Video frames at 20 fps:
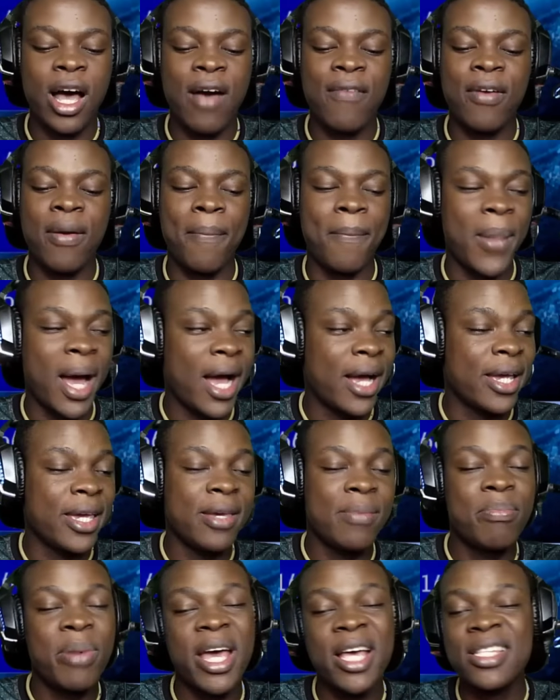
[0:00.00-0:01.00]
I've been
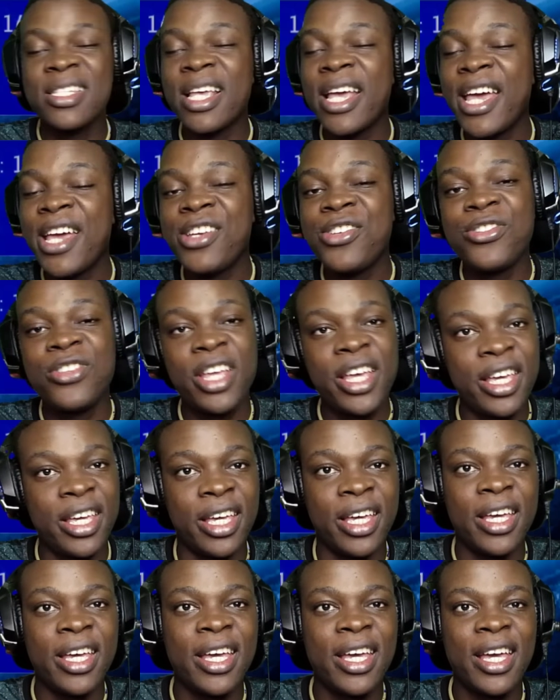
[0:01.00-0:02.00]
Mackie PES HD
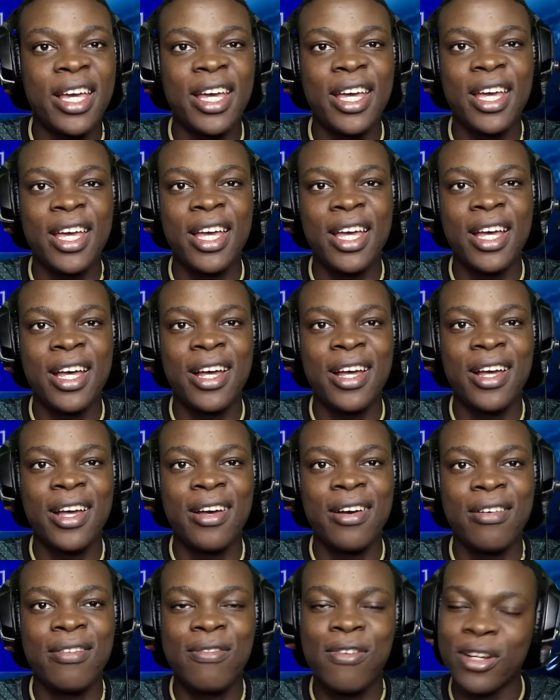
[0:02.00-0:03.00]

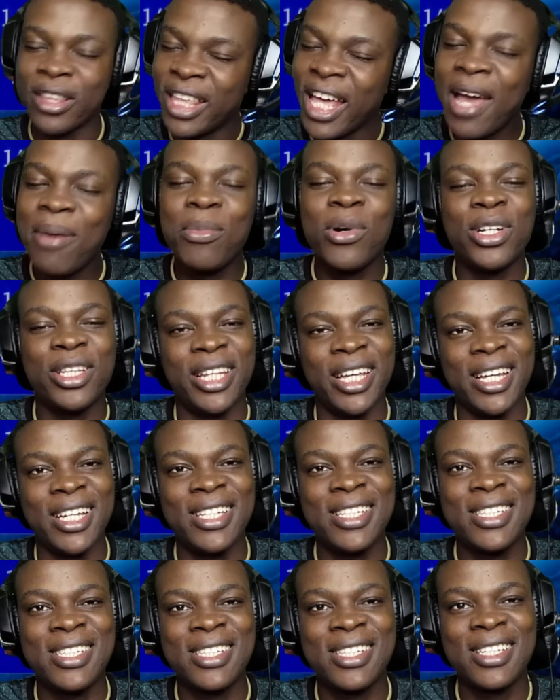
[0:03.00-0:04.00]
for 10 more
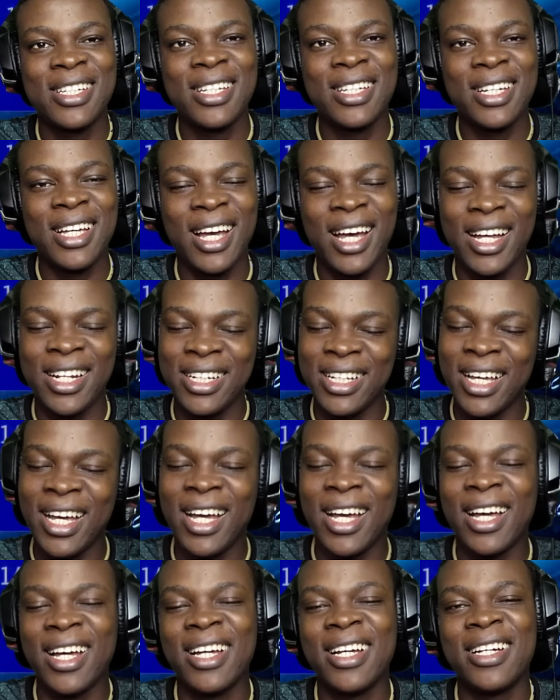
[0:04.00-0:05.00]
days. And
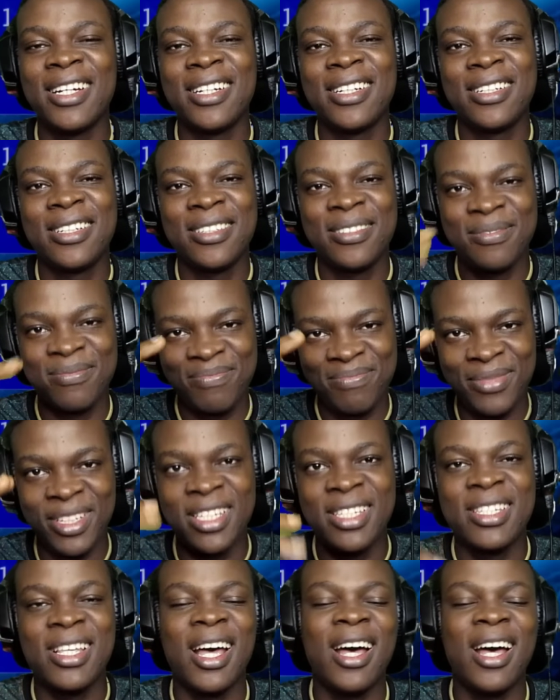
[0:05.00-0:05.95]
yeah, peace